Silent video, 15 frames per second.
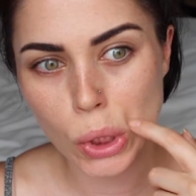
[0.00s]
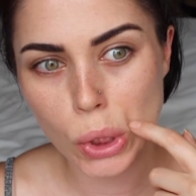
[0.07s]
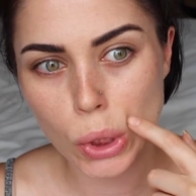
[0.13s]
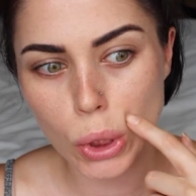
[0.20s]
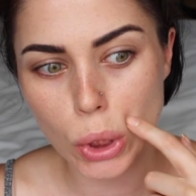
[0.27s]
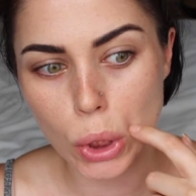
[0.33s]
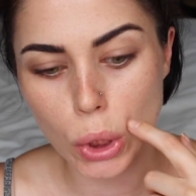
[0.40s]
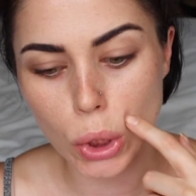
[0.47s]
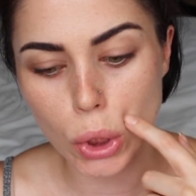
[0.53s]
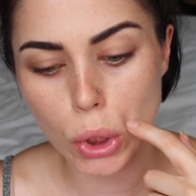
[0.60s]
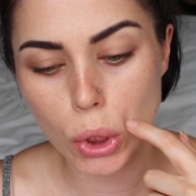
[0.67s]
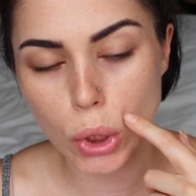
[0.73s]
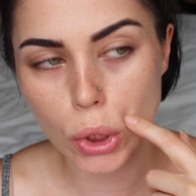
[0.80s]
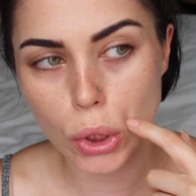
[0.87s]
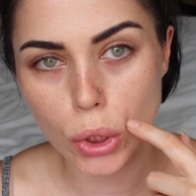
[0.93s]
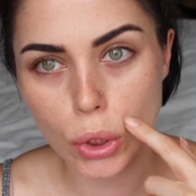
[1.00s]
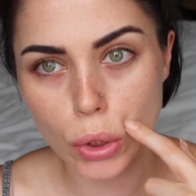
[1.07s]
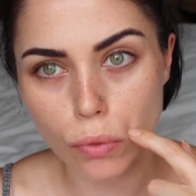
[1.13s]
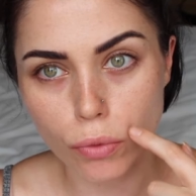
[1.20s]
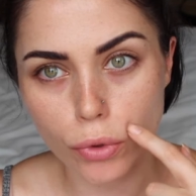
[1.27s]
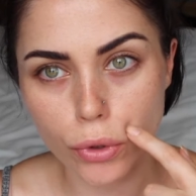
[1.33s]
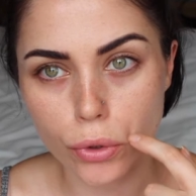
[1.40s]
Strange.
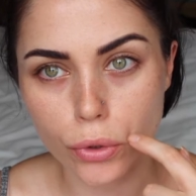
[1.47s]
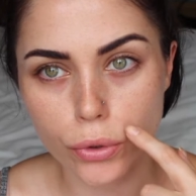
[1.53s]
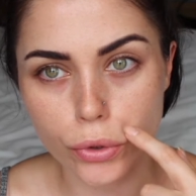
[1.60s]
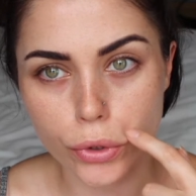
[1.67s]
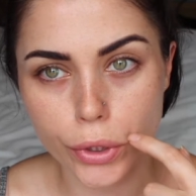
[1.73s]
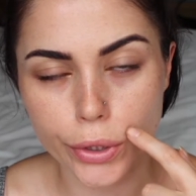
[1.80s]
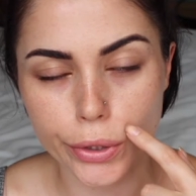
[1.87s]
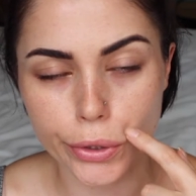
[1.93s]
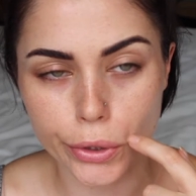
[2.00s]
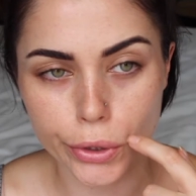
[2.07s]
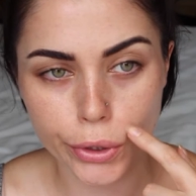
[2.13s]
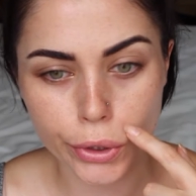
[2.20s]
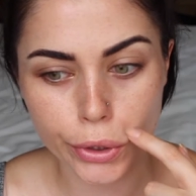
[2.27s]
Very strange.